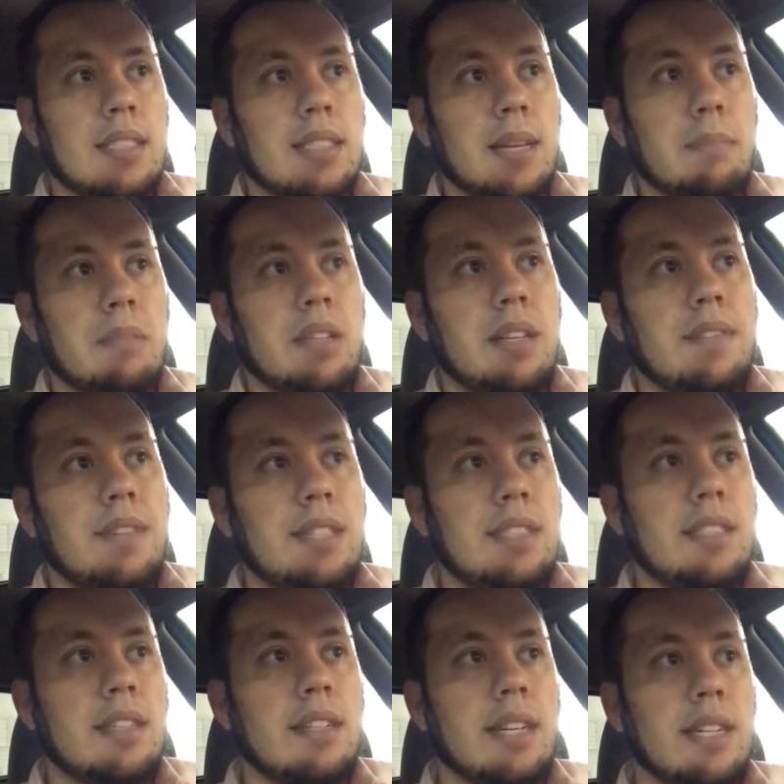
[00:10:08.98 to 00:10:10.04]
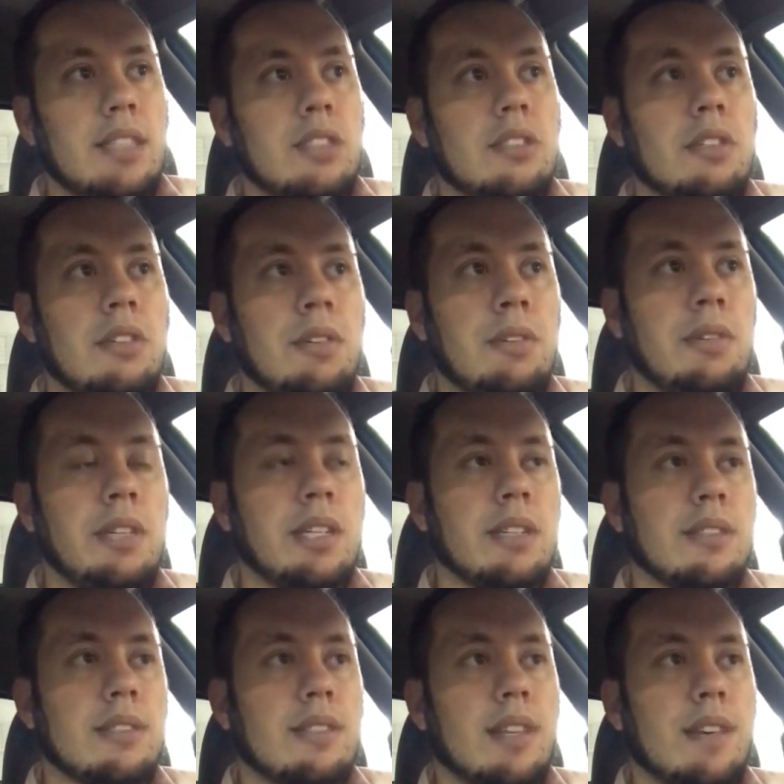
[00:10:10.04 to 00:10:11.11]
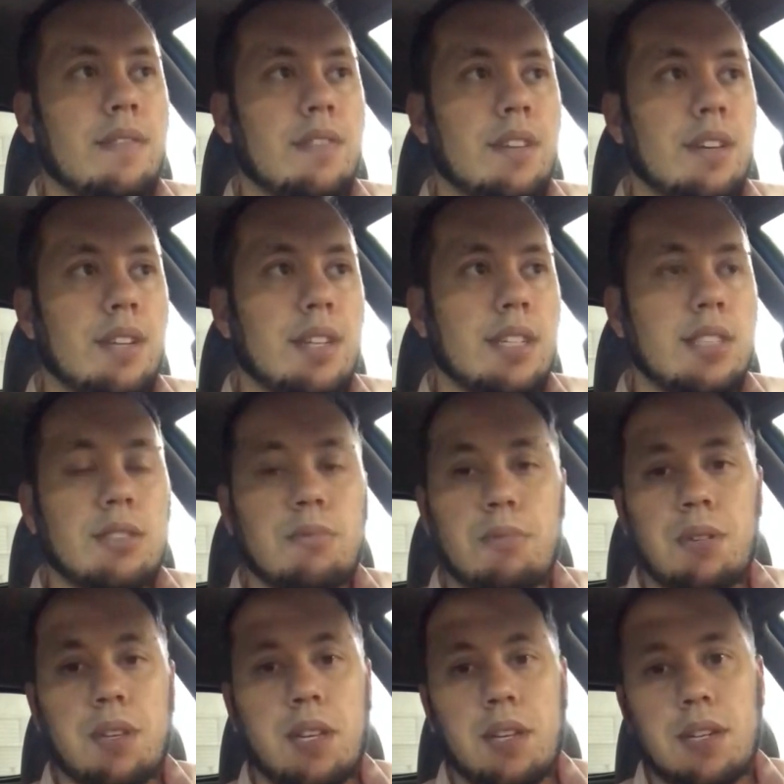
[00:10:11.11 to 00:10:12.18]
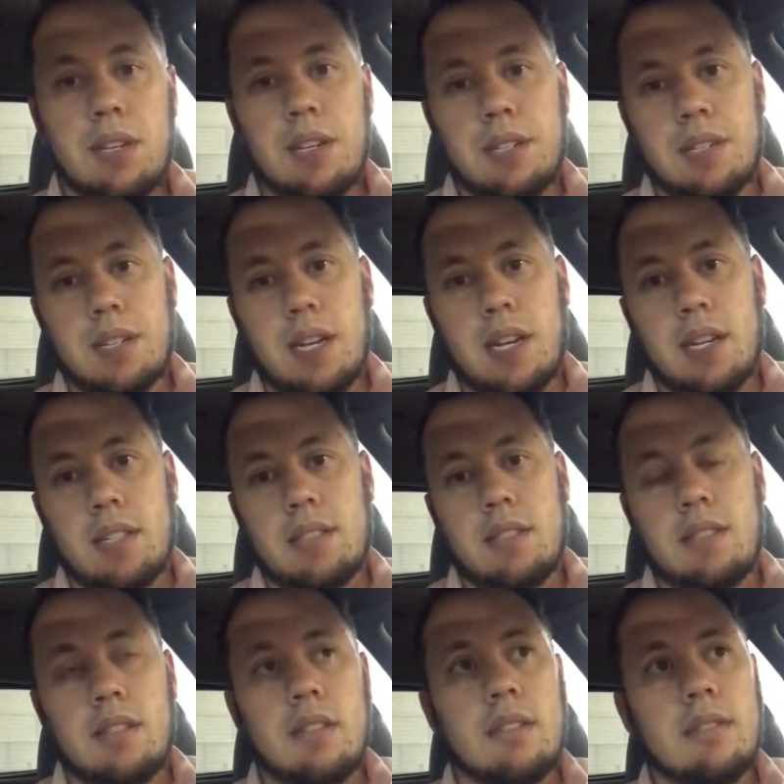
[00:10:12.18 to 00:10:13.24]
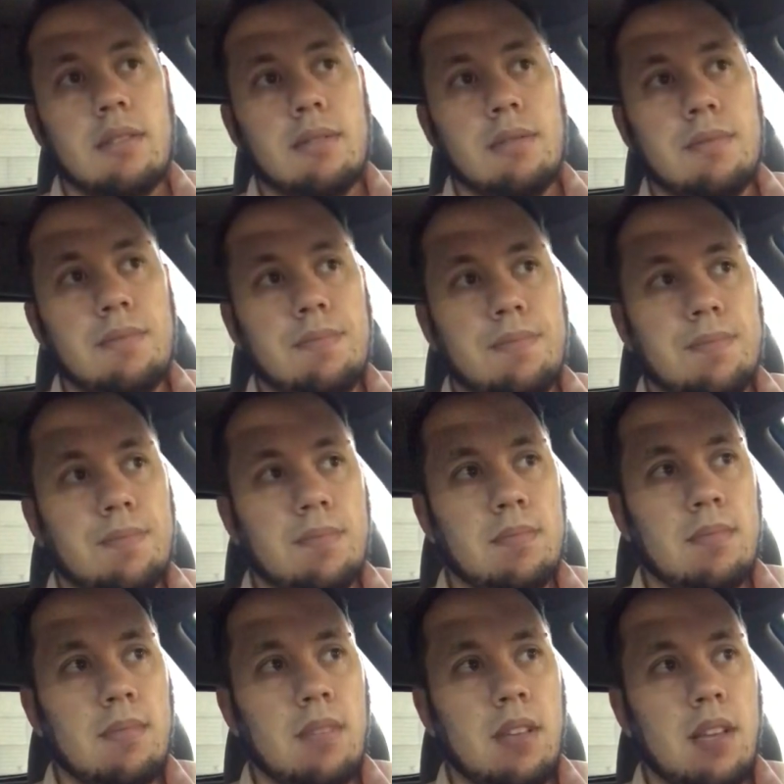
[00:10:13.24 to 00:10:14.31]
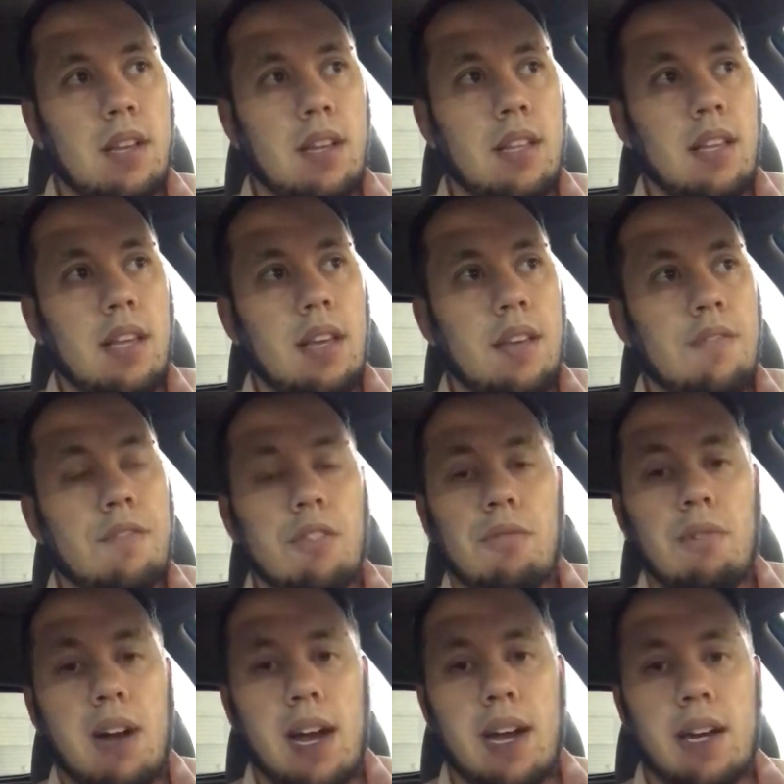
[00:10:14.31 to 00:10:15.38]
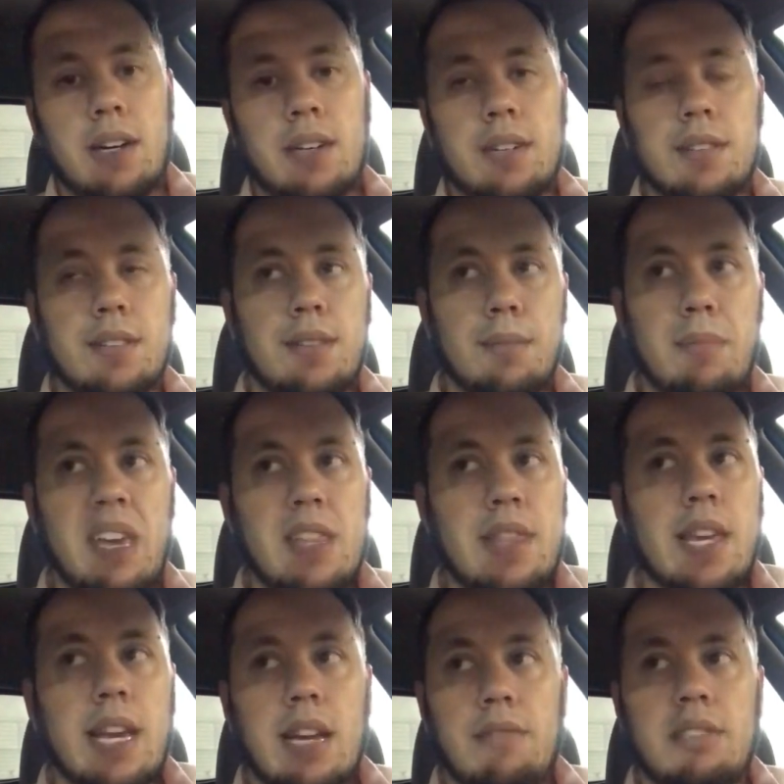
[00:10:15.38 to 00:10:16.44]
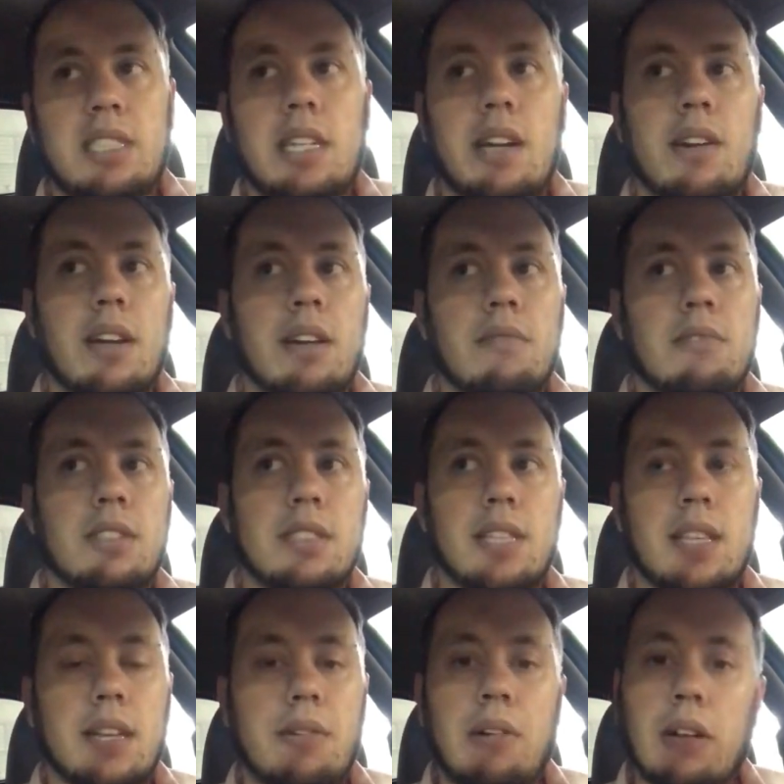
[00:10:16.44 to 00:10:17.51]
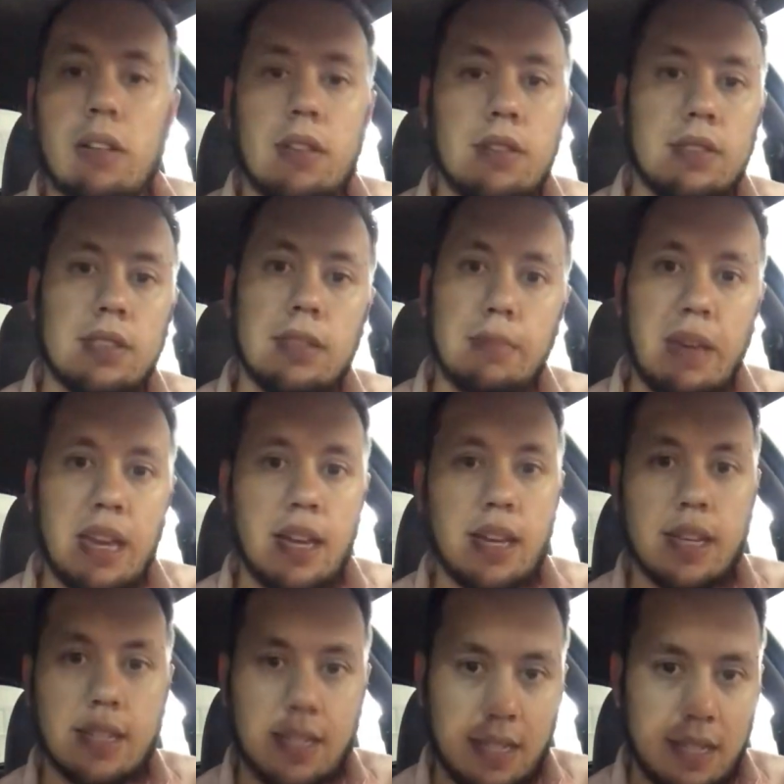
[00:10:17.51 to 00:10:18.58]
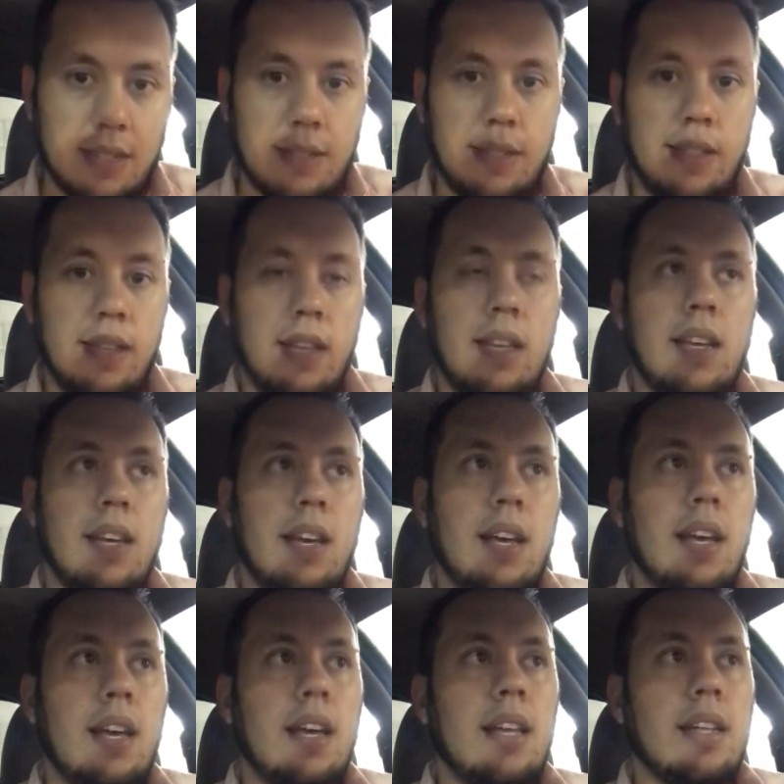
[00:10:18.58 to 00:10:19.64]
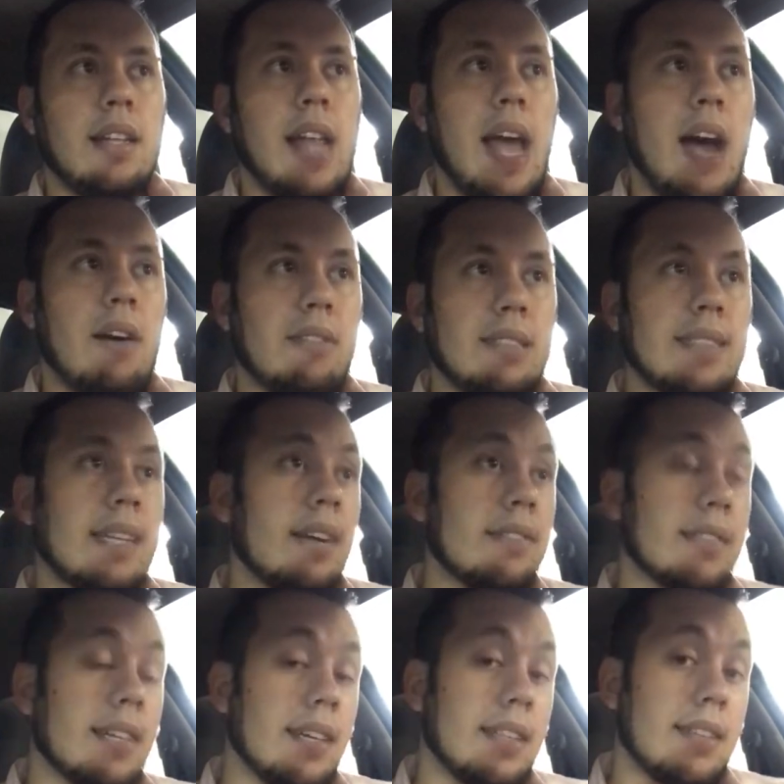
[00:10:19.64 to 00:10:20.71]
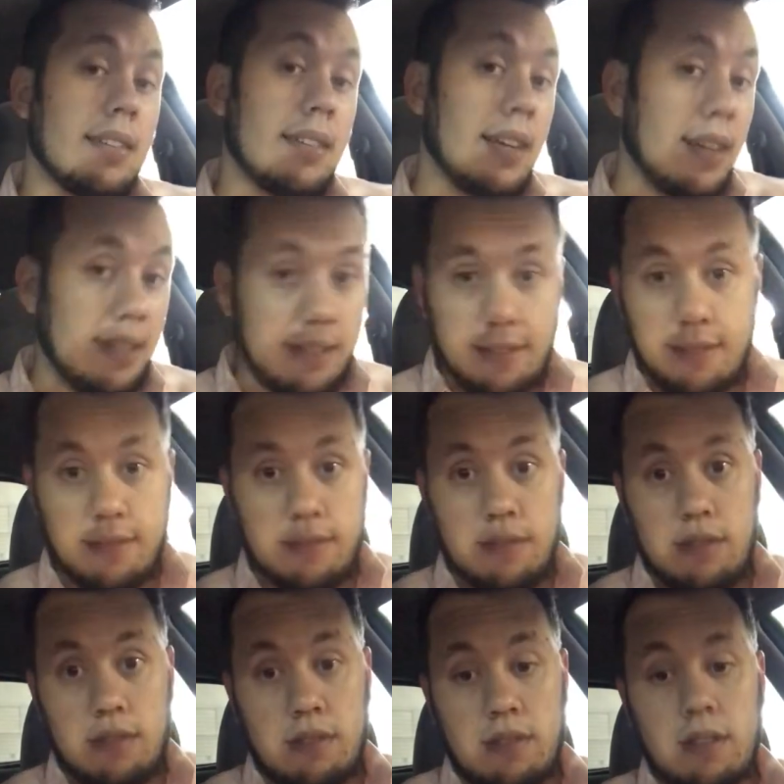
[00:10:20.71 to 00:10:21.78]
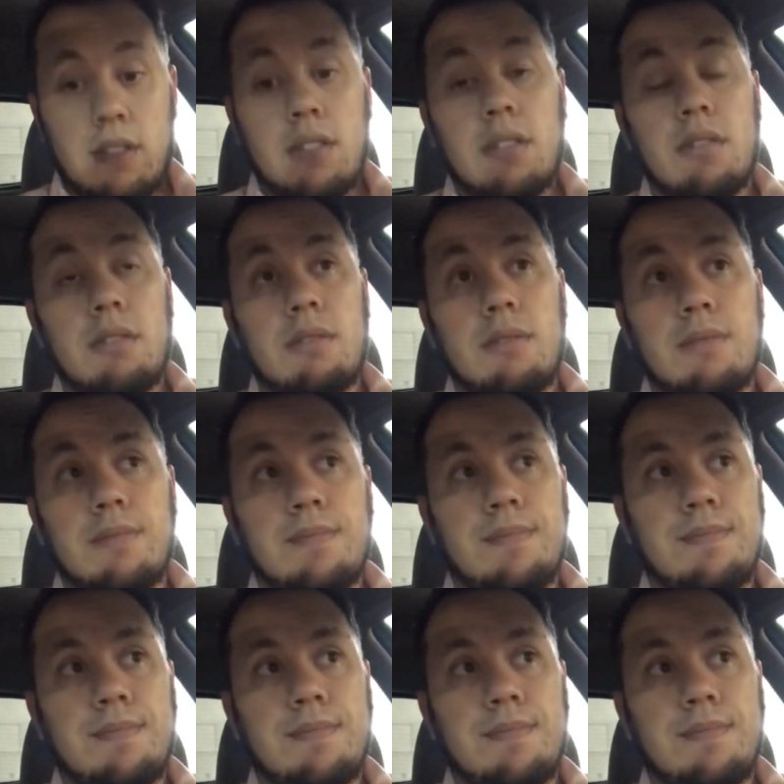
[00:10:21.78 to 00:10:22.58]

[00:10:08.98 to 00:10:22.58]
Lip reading: I believe he still has 2 years left on his rookie contract. So for a while, the main thing I was hearing was that they were close to making a deal. Now it sounds like they're not close. So